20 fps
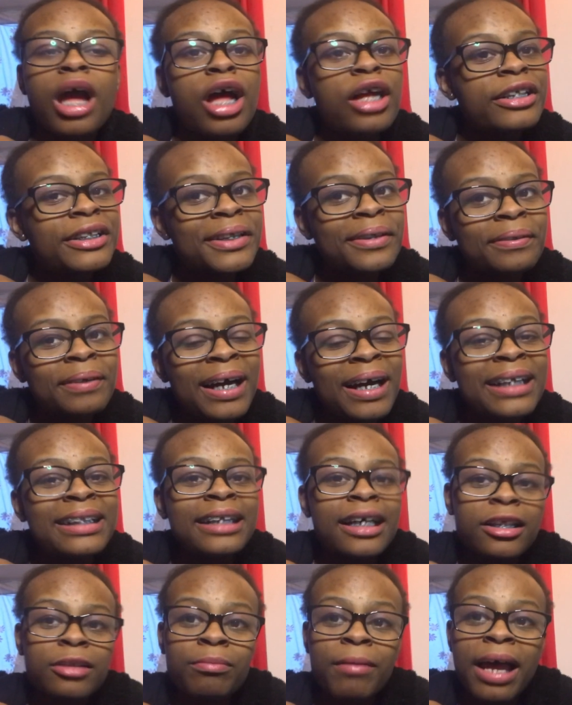So I
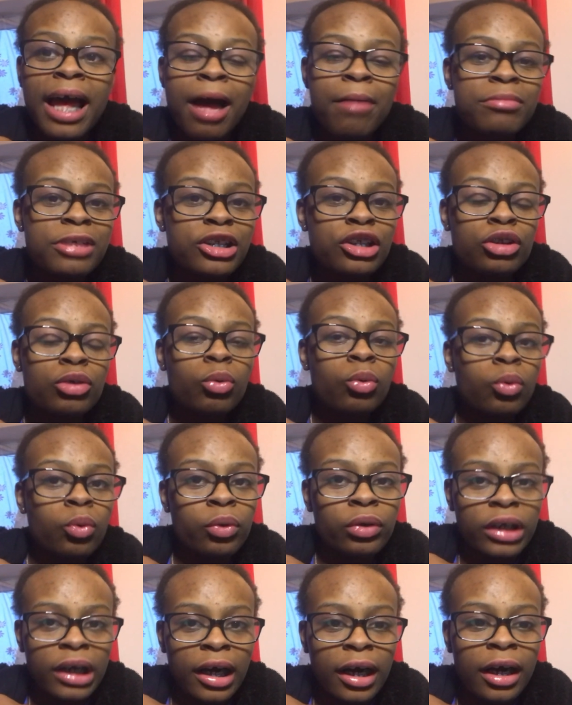checked my Amazon
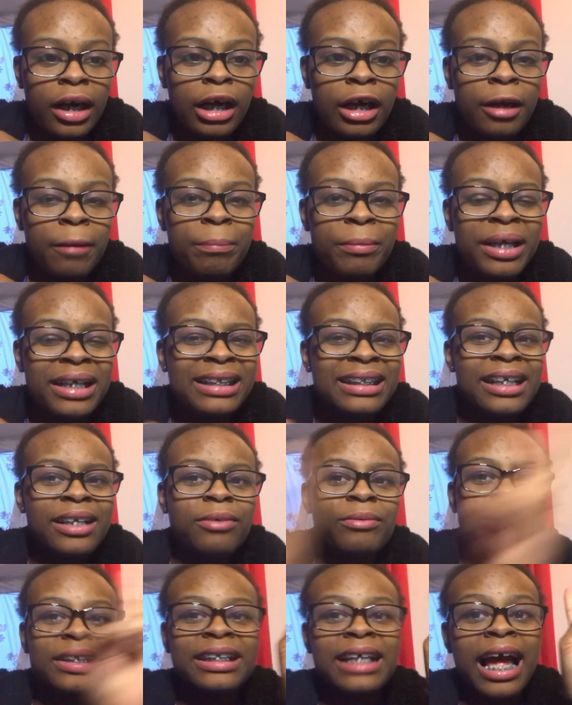order. Um, it said it
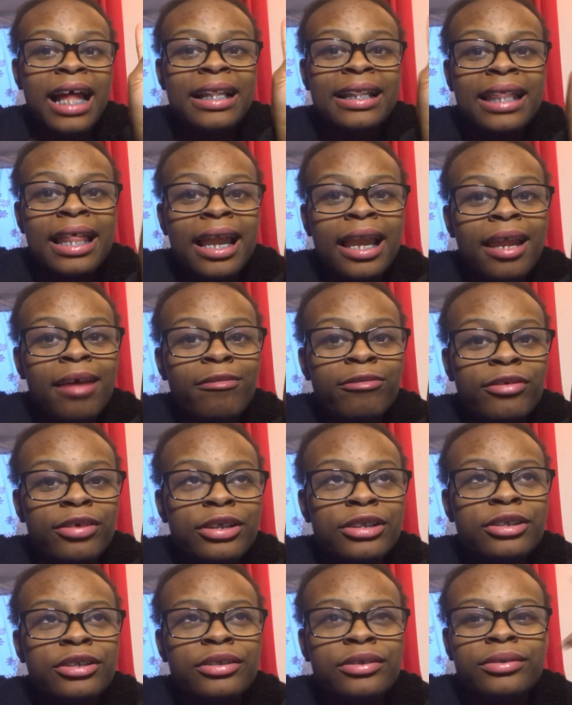was delivered
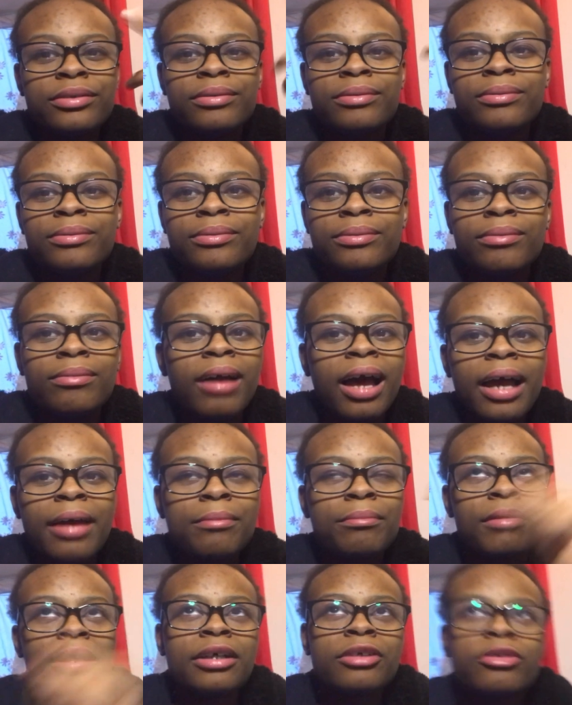to like
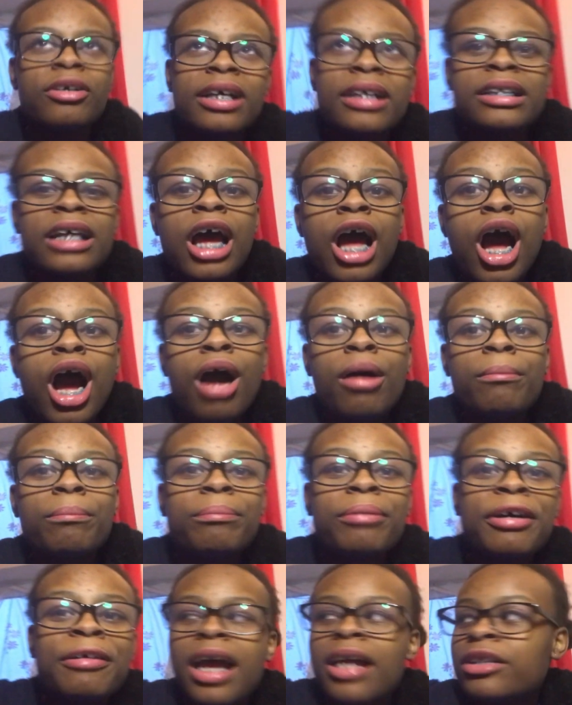my address,
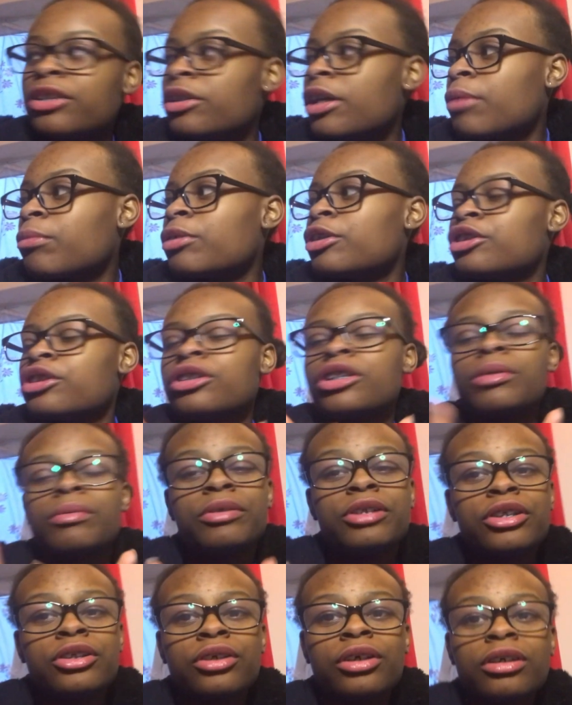but as you know it wasn't, so we're
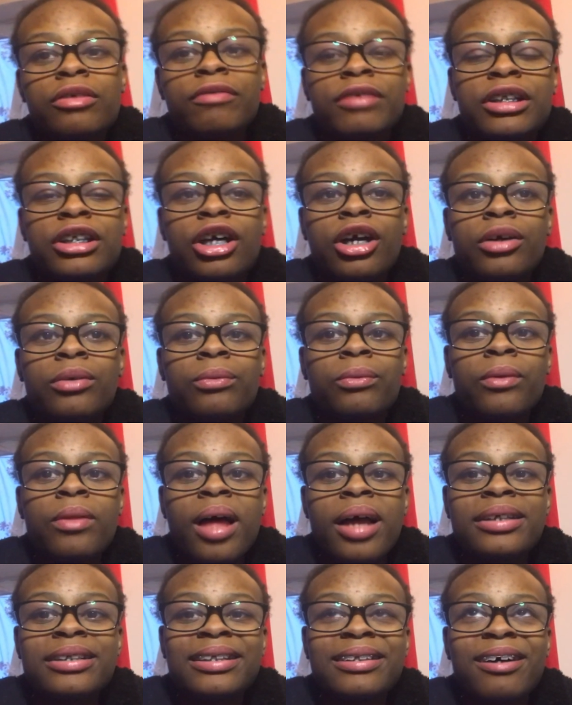just going to return all
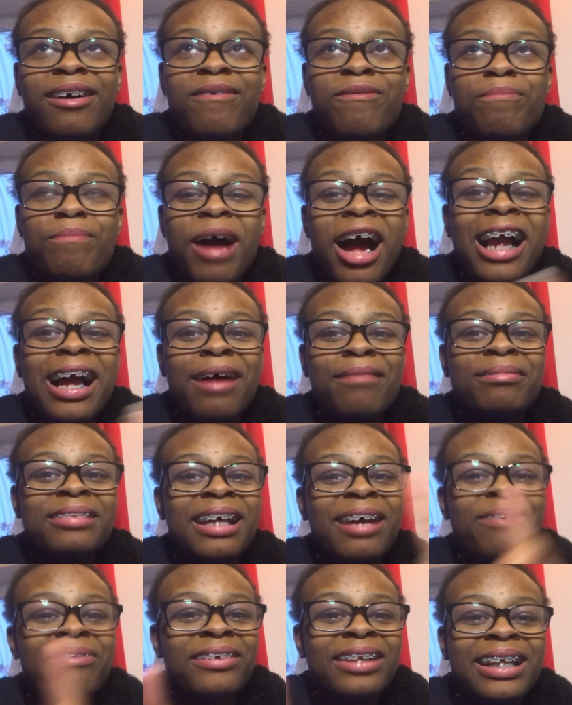that stuff back. I'm
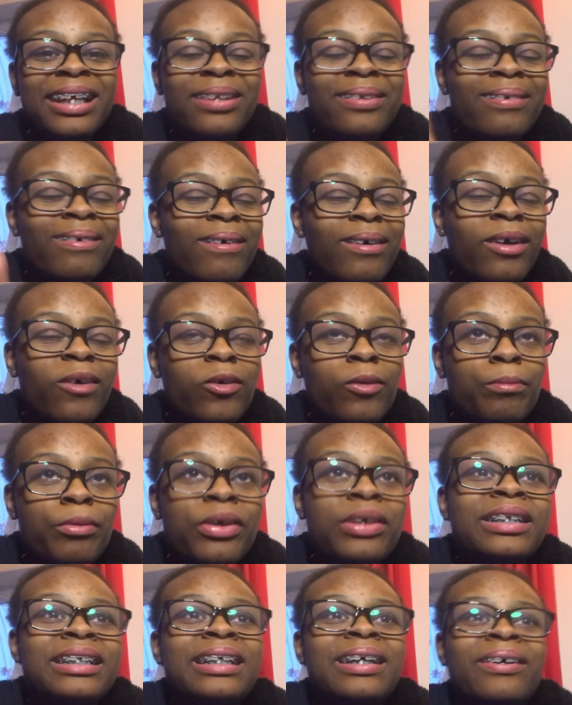definitely not going to
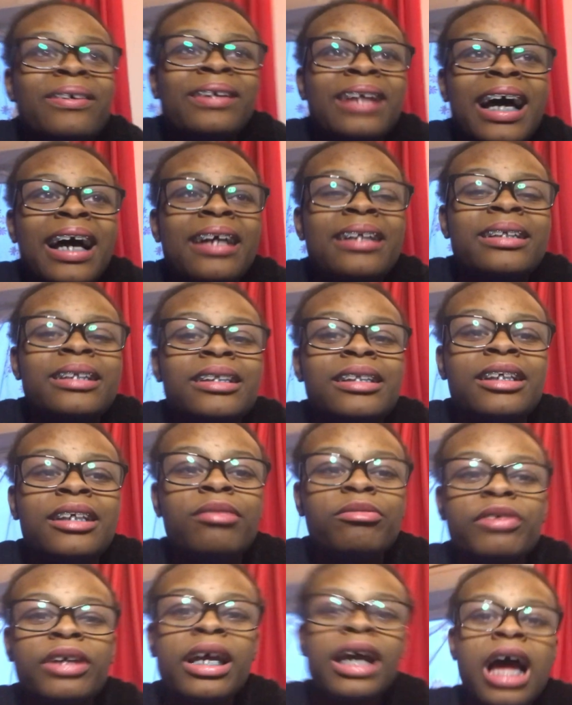post it on I G T
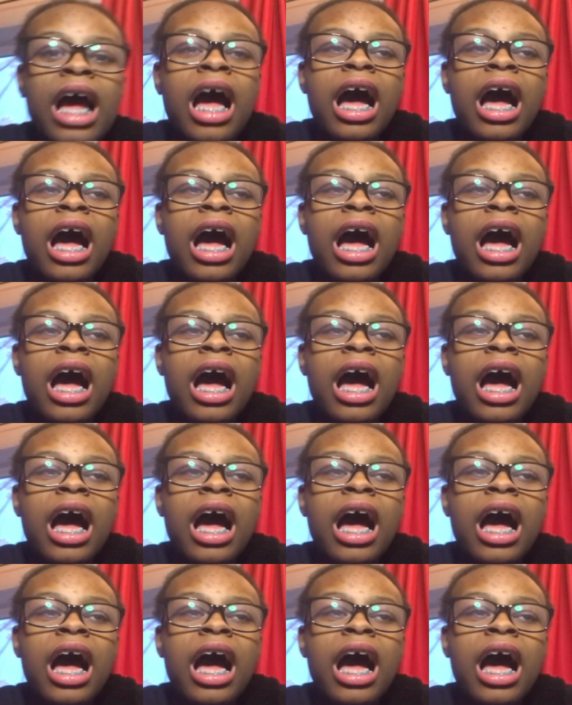V.